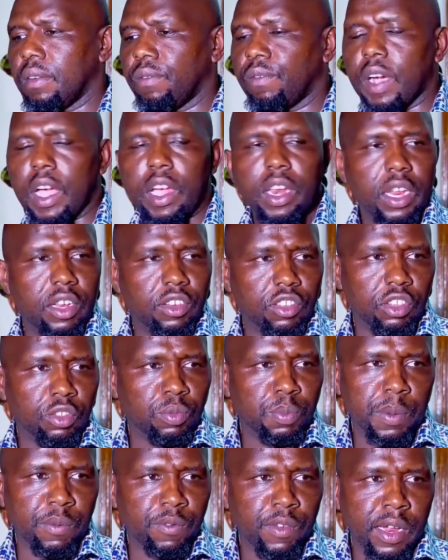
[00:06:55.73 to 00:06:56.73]
violence
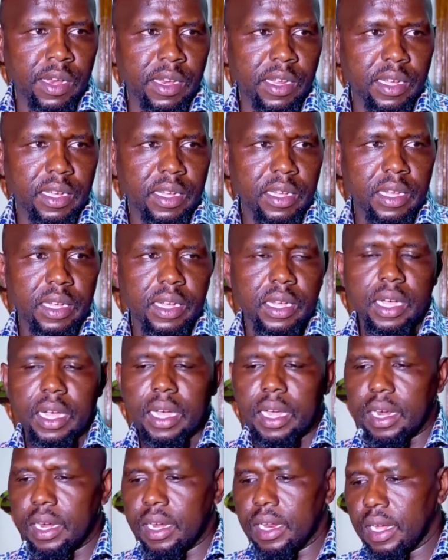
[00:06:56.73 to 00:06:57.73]
is prevailing.
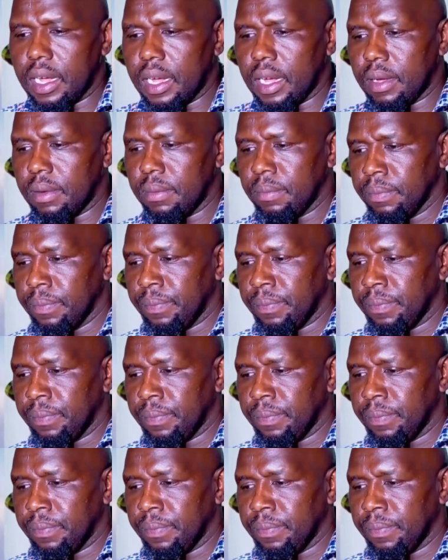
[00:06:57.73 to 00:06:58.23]
And the